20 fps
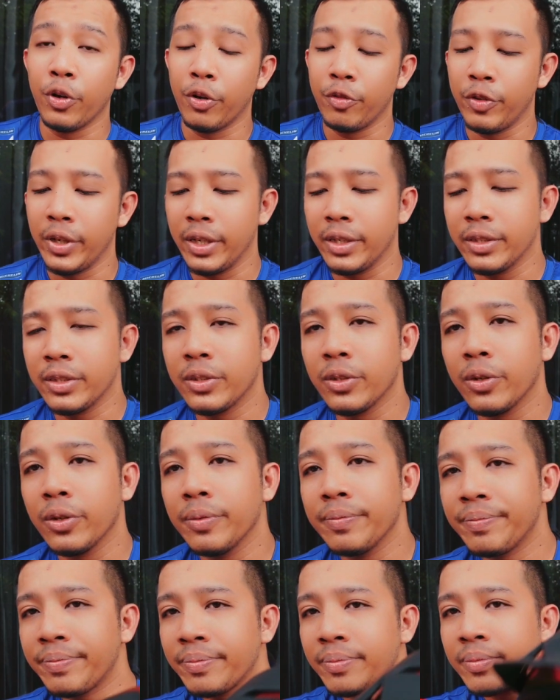of it. So
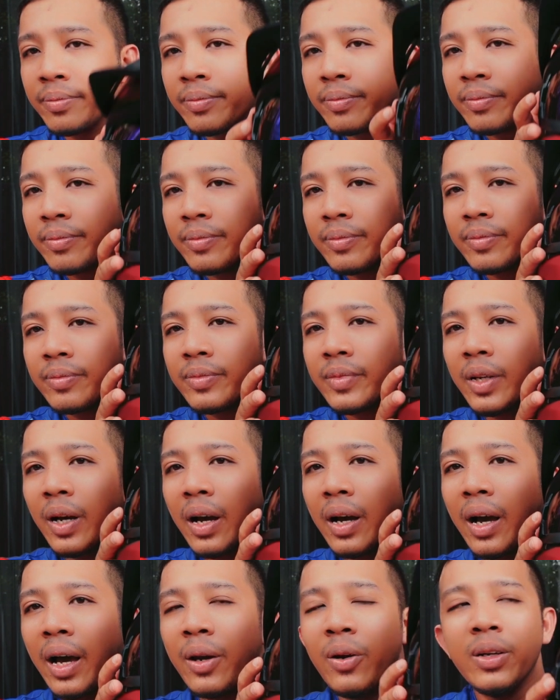
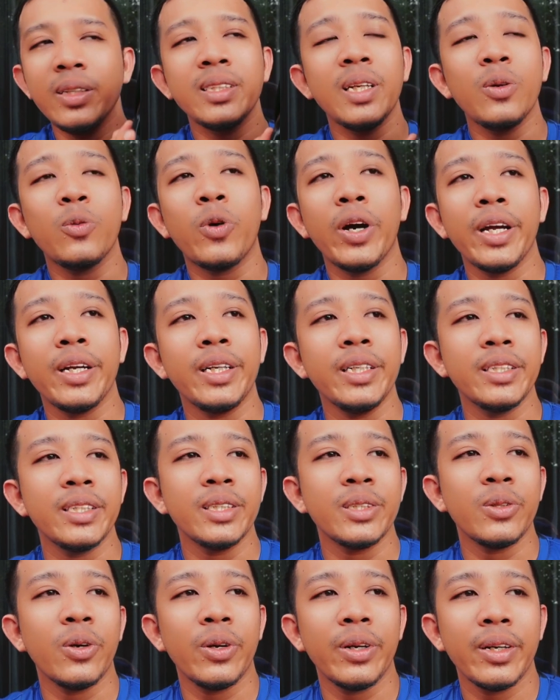I don't understand why this
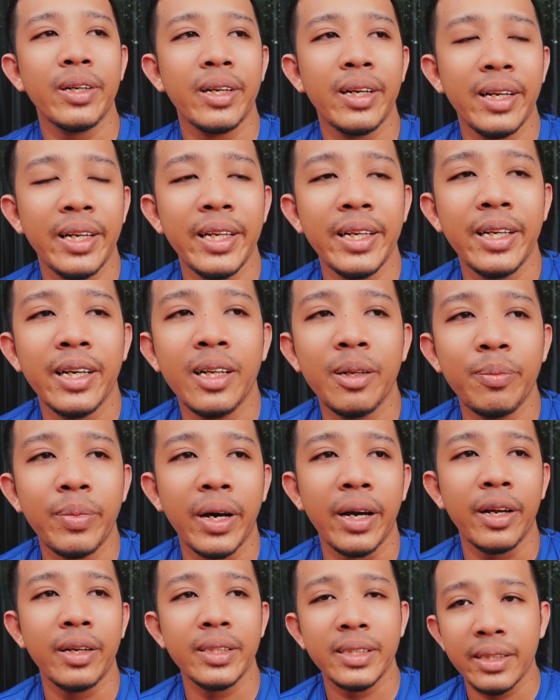is not legal
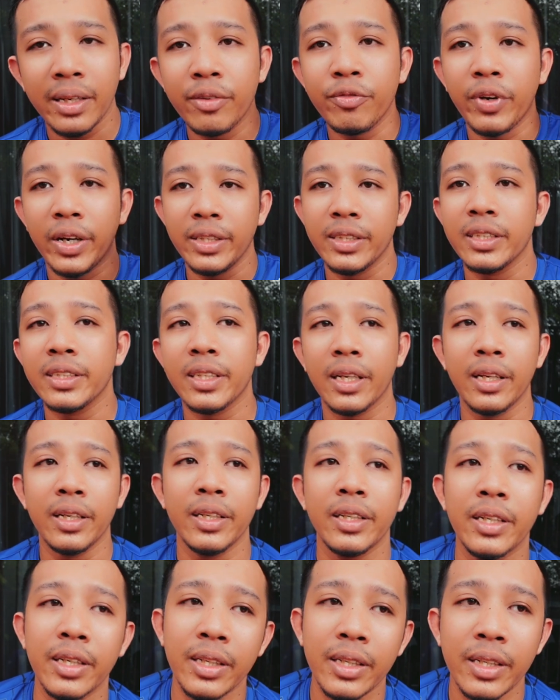but sun visors are
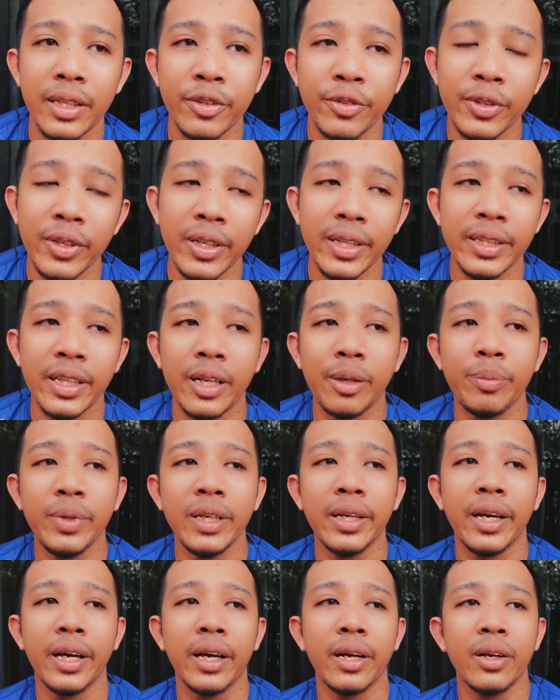legal. If you're gonna tell me
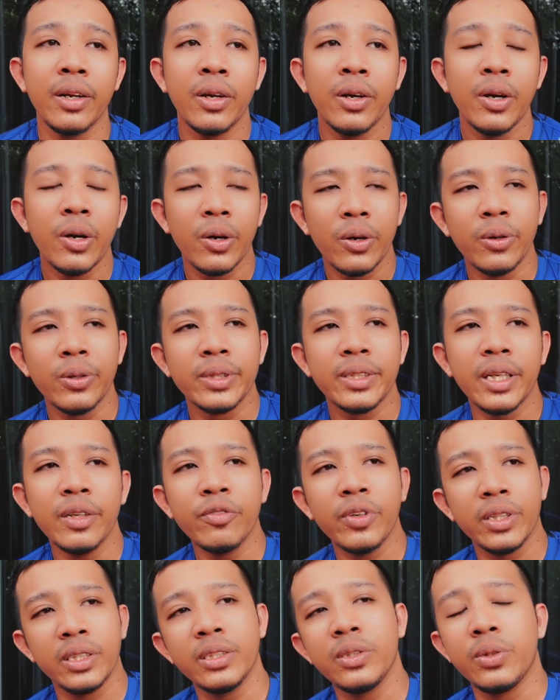that, oh, sun
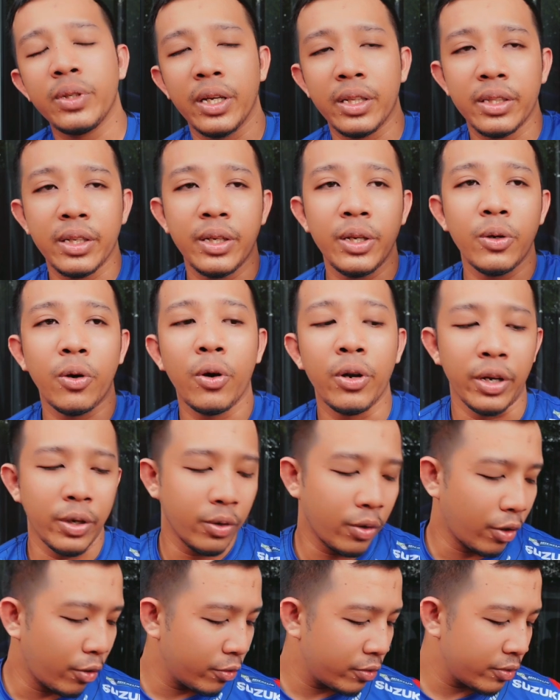visors you can turn it on and
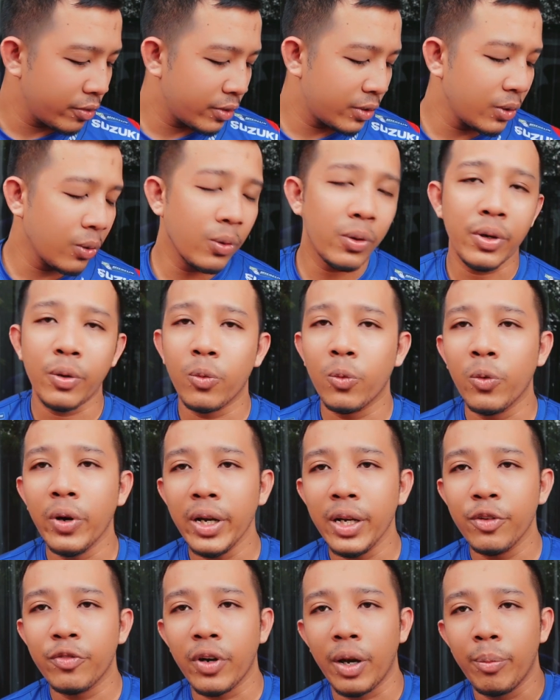off. So what
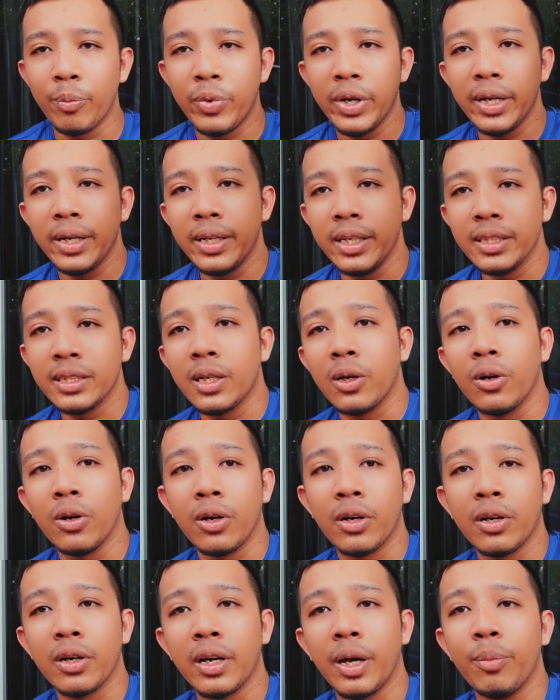if I bring this along
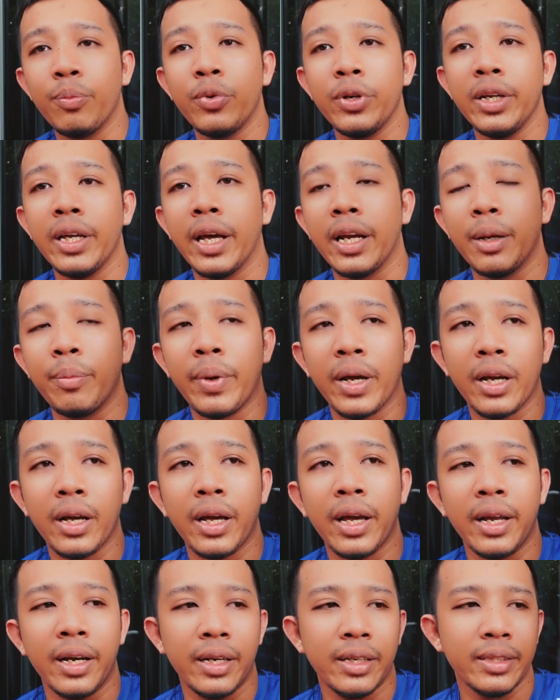and put it at the back
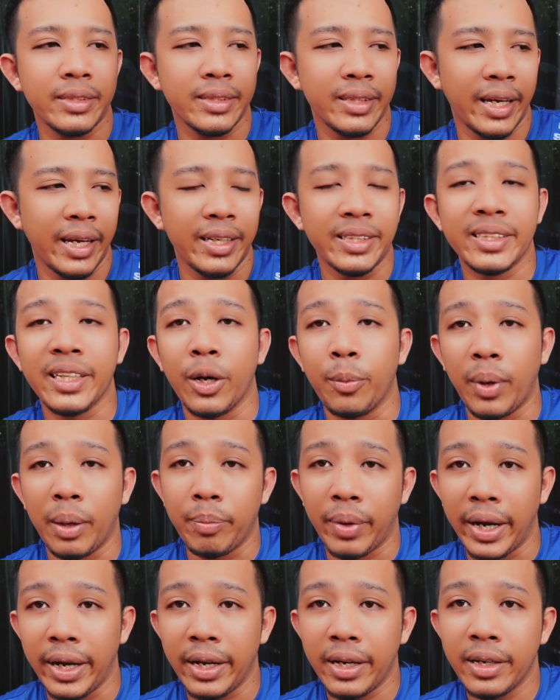at the side of my
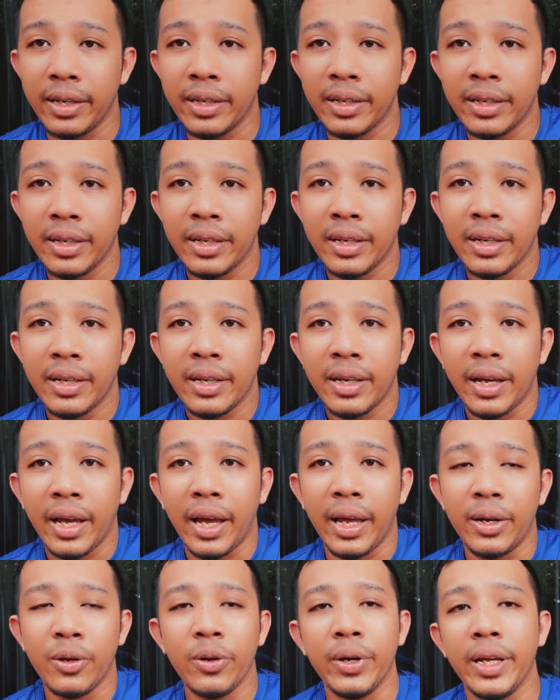bike,
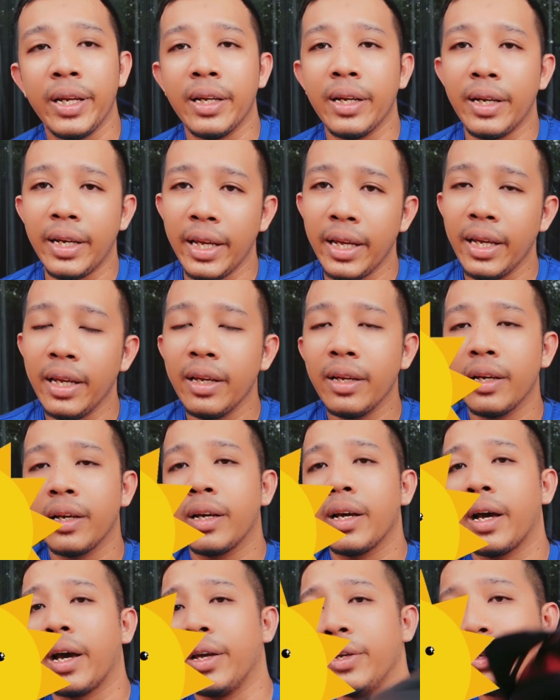and you know, in the day
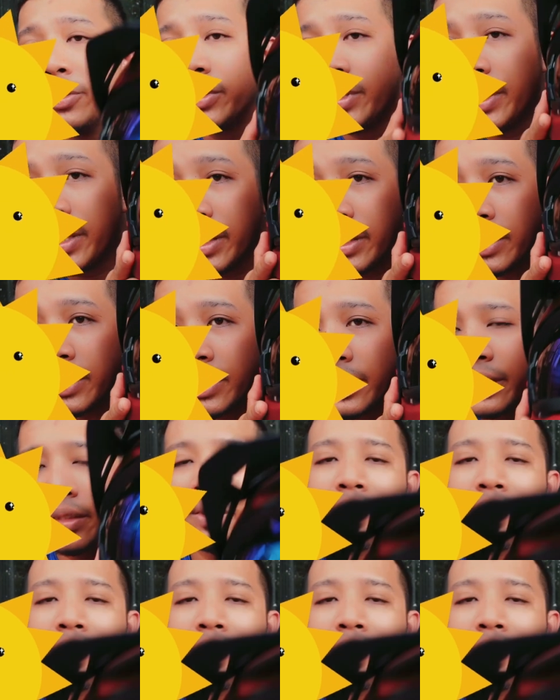I use this,